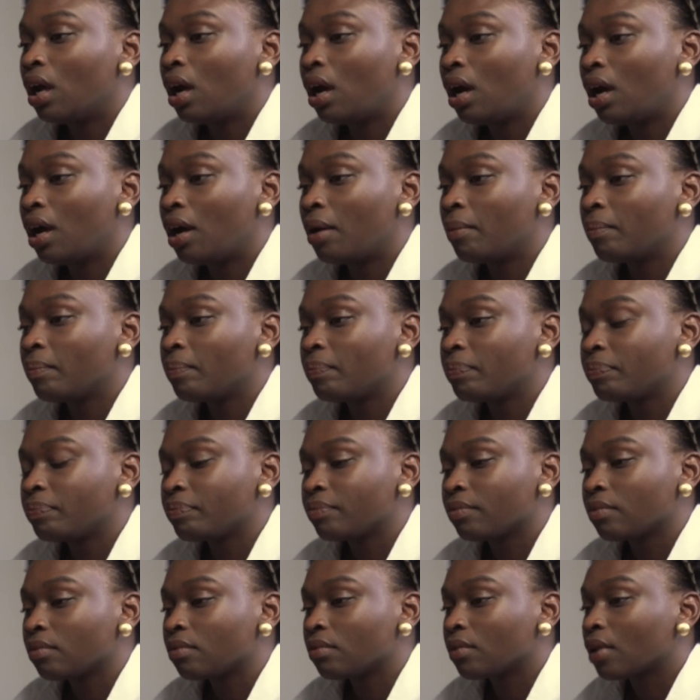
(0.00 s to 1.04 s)
I'm
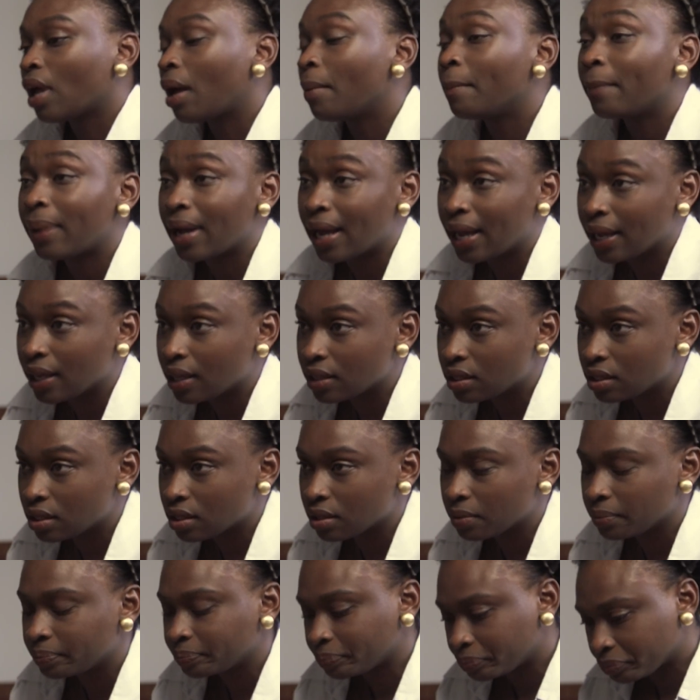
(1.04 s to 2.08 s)

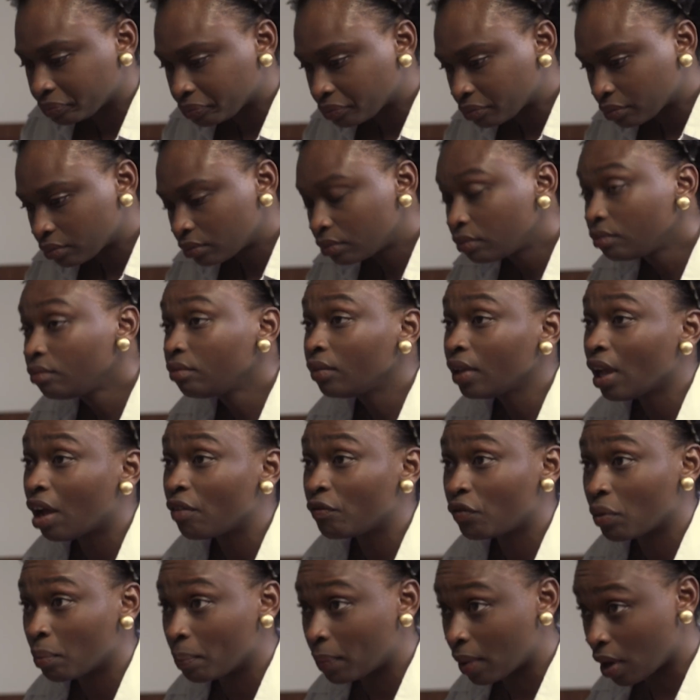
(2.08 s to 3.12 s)
biased.
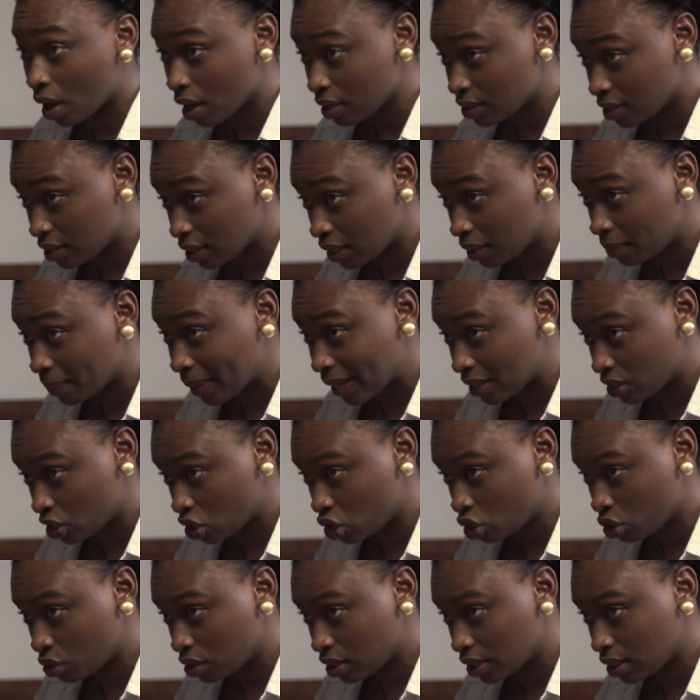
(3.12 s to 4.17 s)
I'm from Boston,
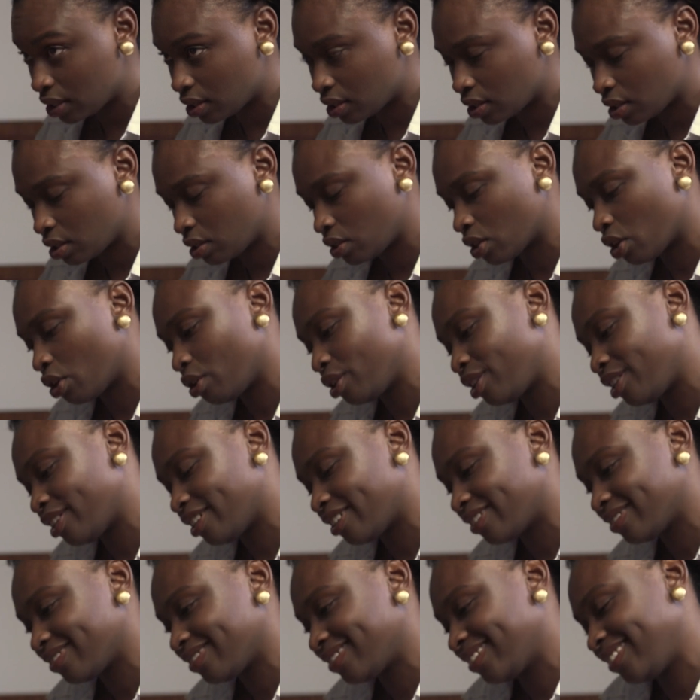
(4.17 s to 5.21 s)
Massachusetts, so you
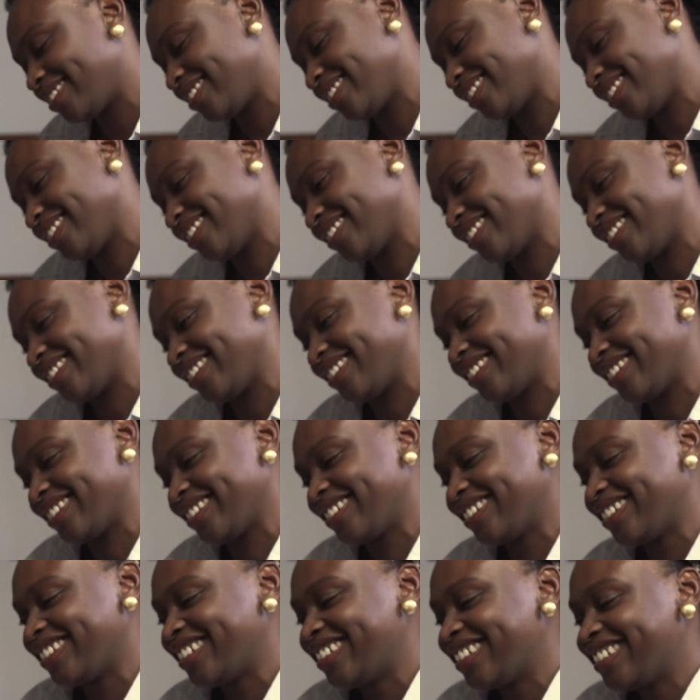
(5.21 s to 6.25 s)

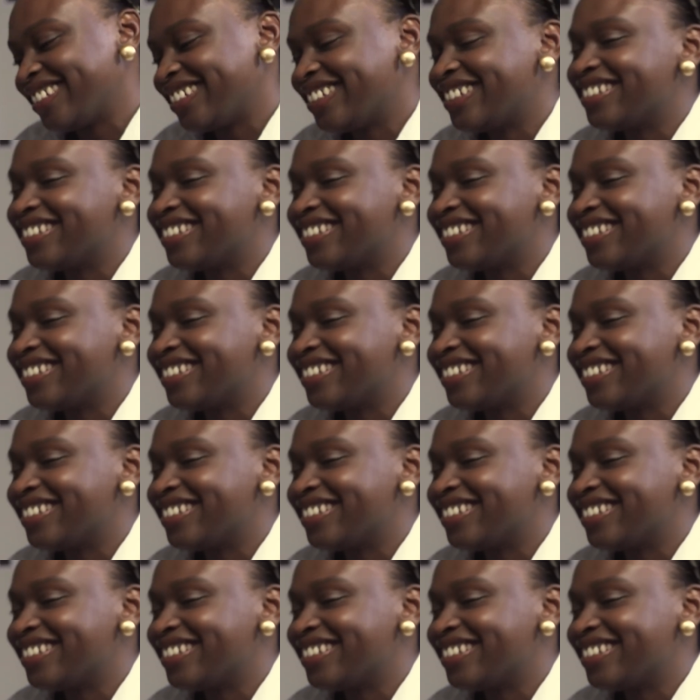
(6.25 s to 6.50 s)
know.